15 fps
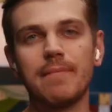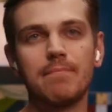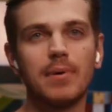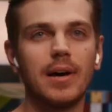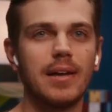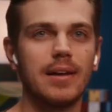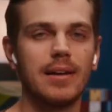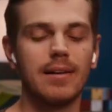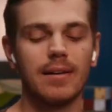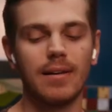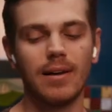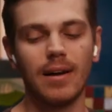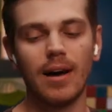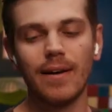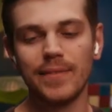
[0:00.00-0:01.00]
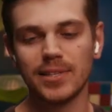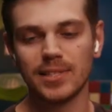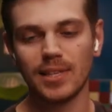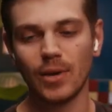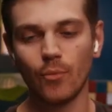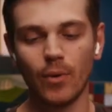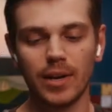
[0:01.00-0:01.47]
but
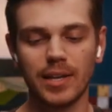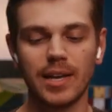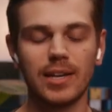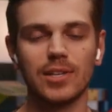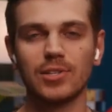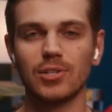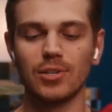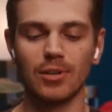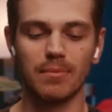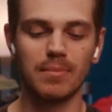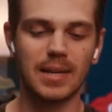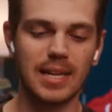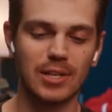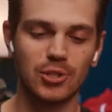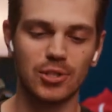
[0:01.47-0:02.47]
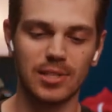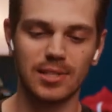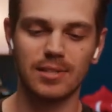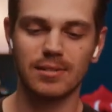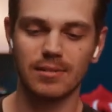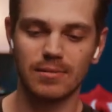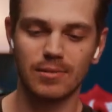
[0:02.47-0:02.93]
obviously one can assume that it's
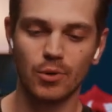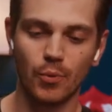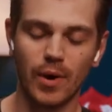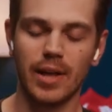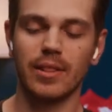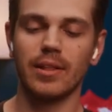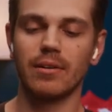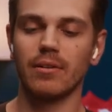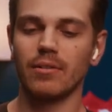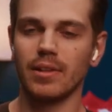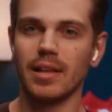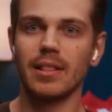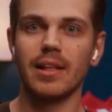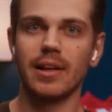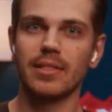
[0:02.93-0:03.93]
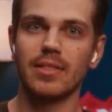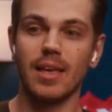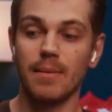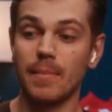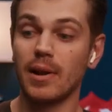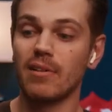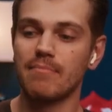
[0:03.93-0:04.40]
just quite literally like the
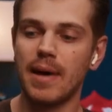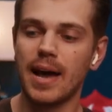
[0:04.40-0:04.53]
amount of